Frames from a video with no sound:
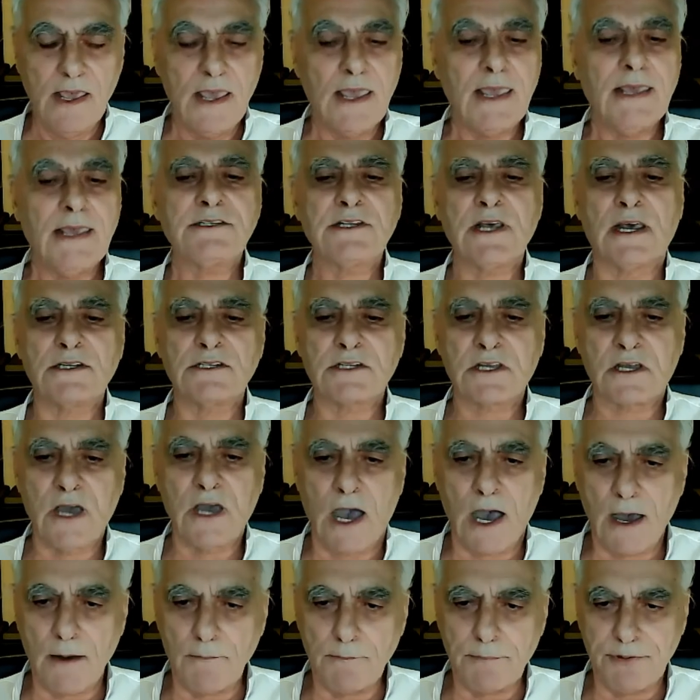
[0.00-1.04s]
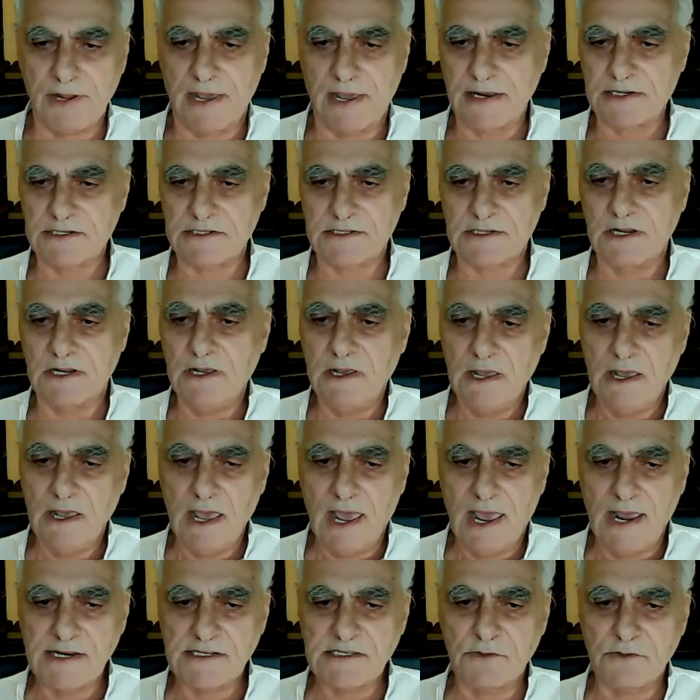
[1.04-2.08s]
is as complex
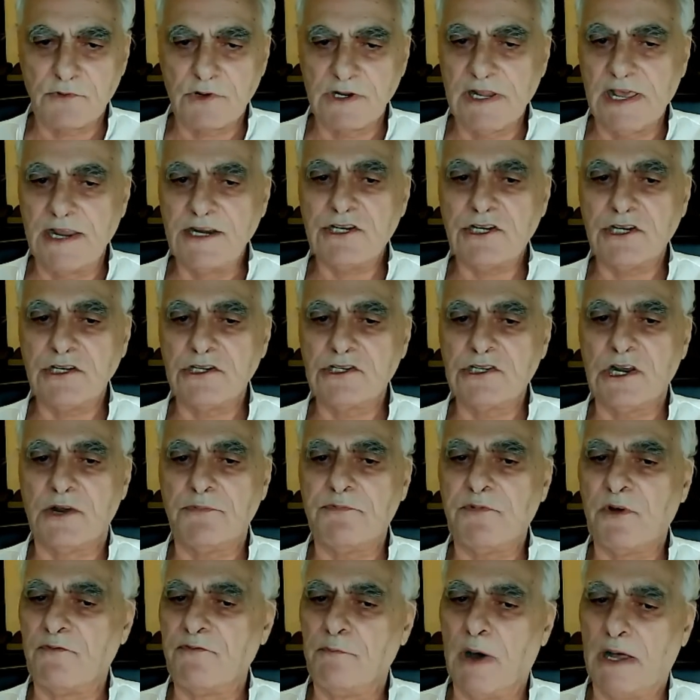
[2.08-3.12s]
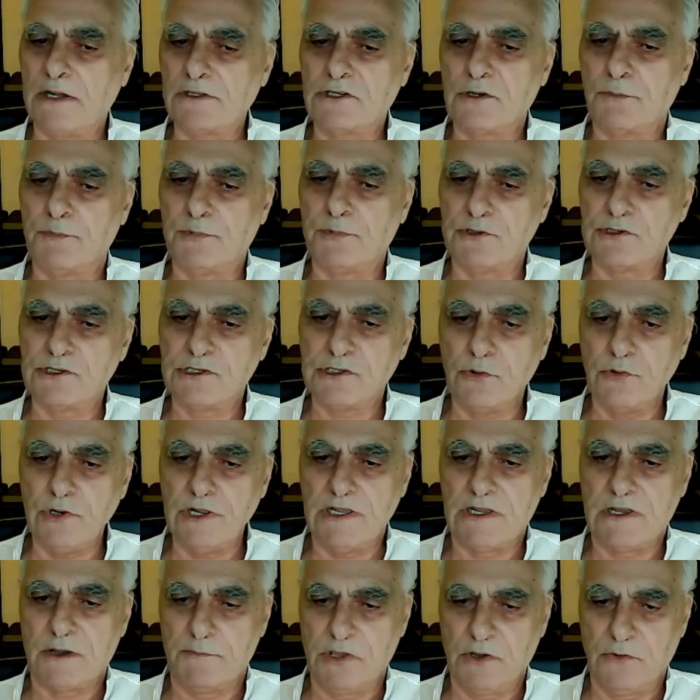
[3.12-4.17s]
as the relationship of multiple Sunni
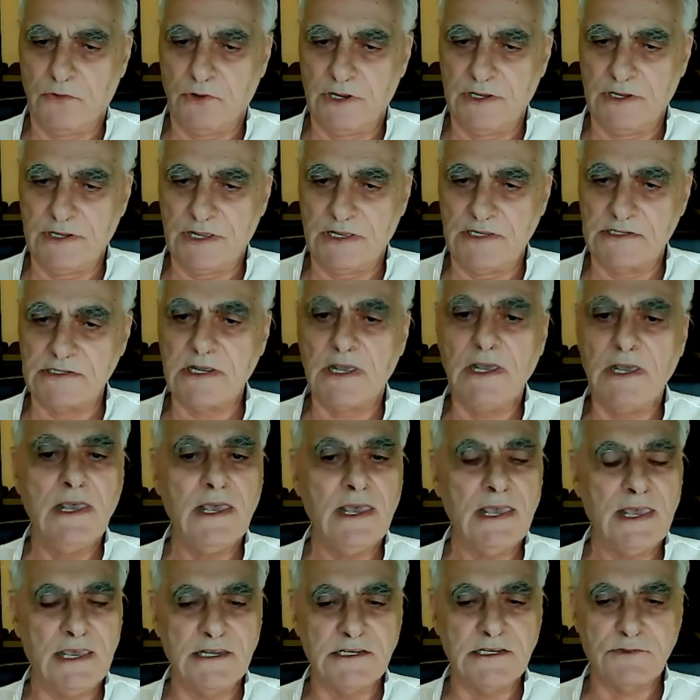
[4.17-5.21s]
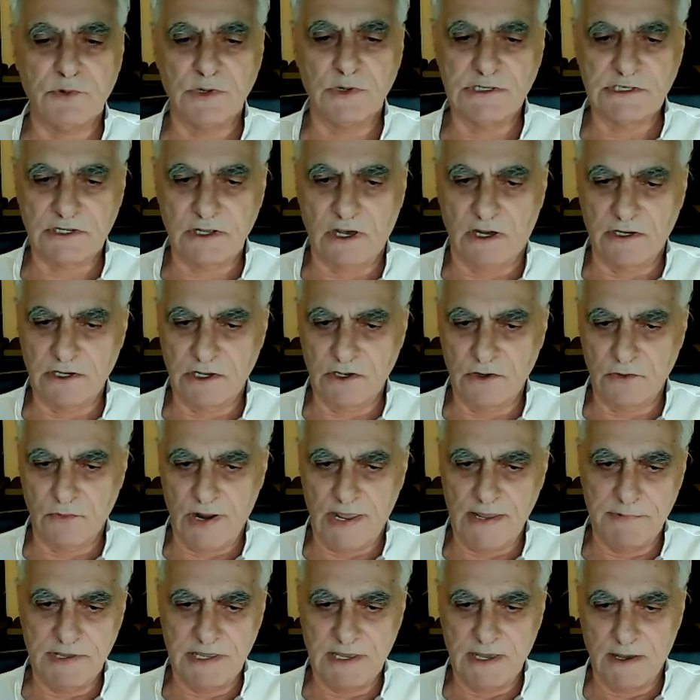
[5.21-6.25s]
communities is with Saudi
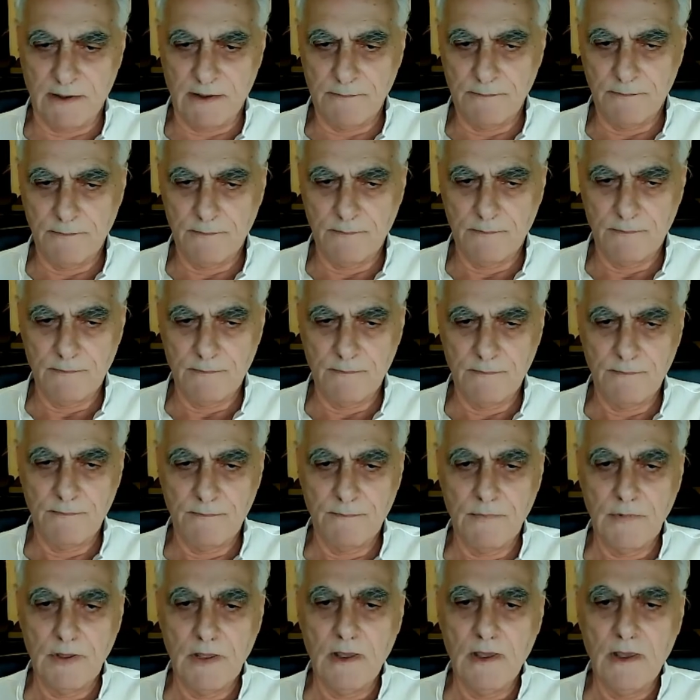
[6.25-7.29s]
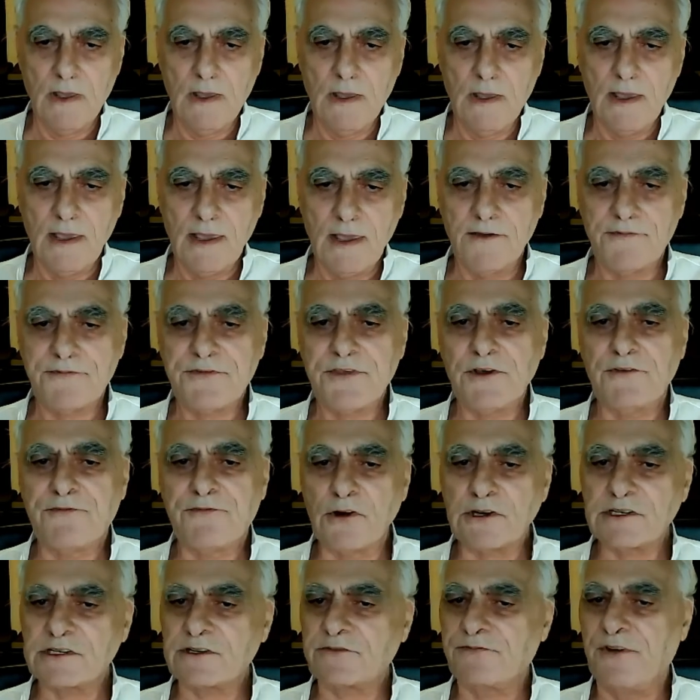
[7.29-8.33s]
Arabia. If the
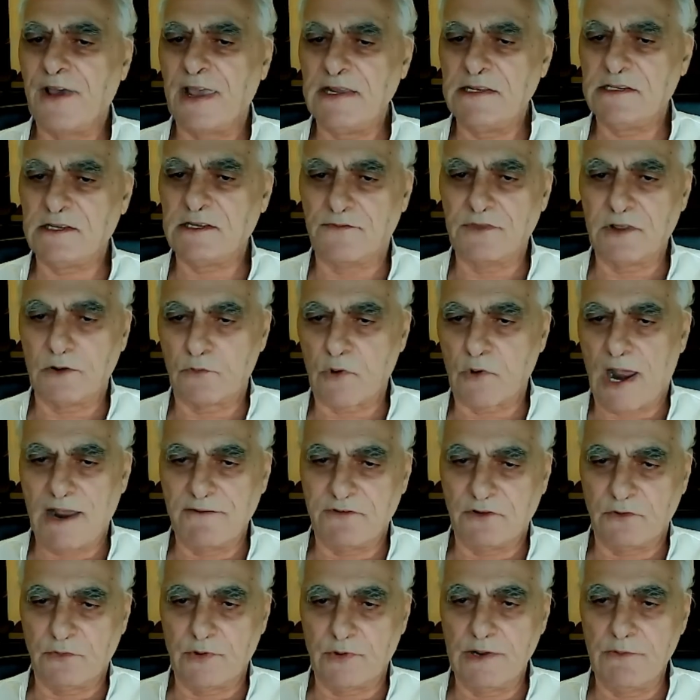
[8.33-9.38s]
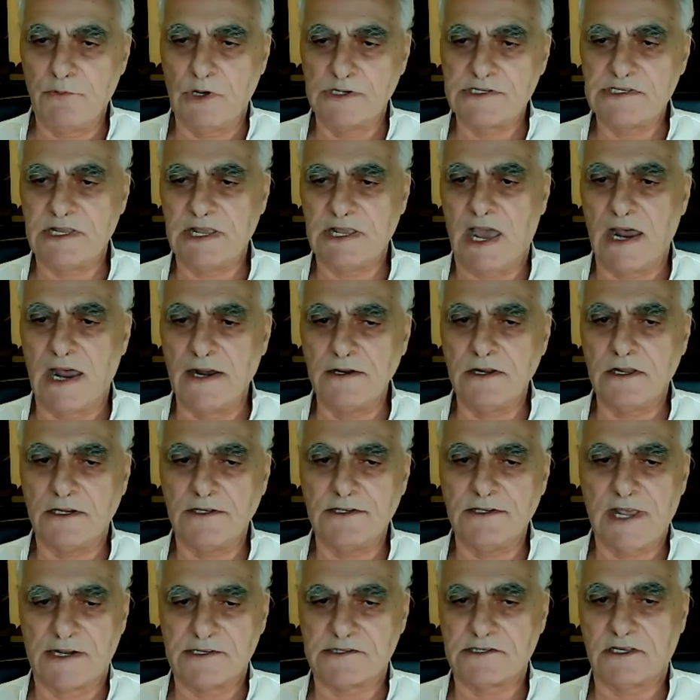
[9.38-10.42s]
first phase of the rivalry was the
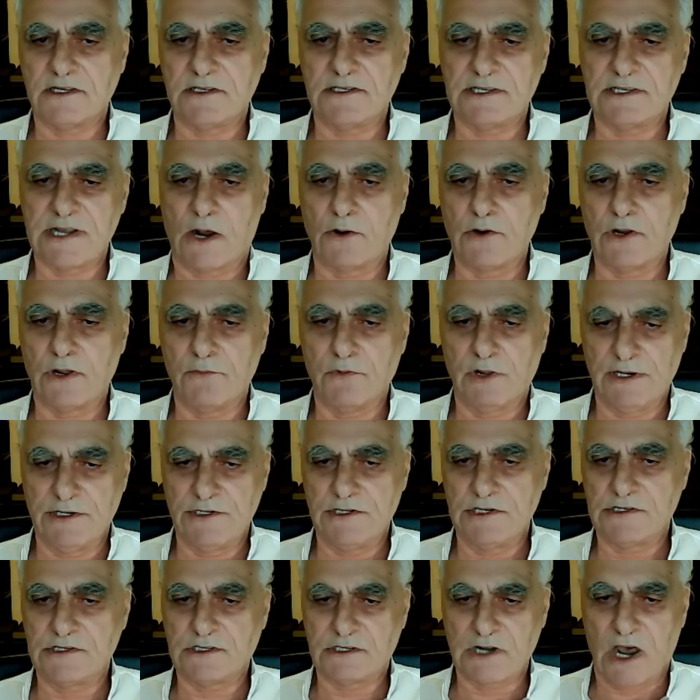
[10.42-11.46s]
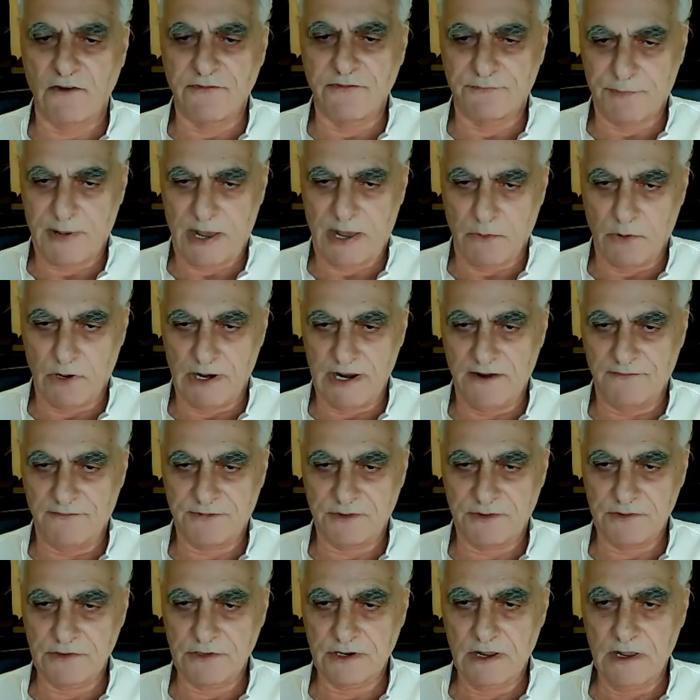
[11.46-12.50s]
uncontested Saudi religious soft power
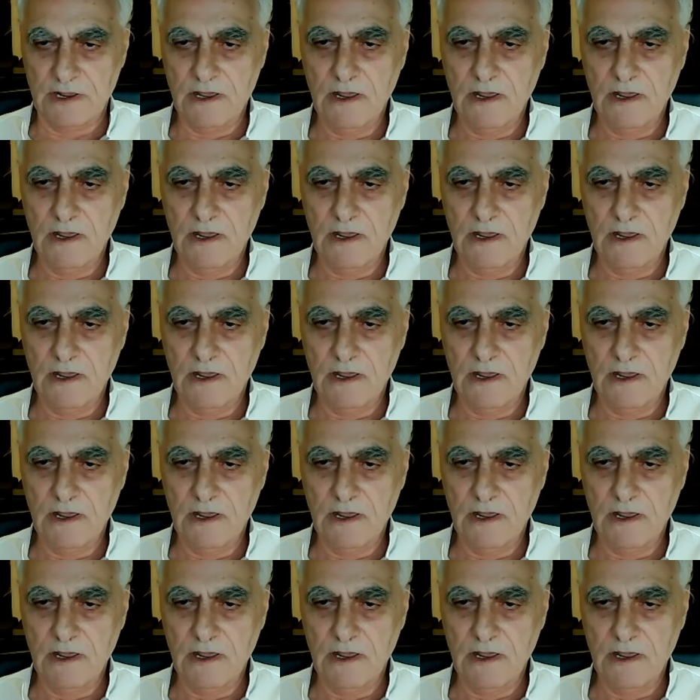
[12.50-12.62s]
effort,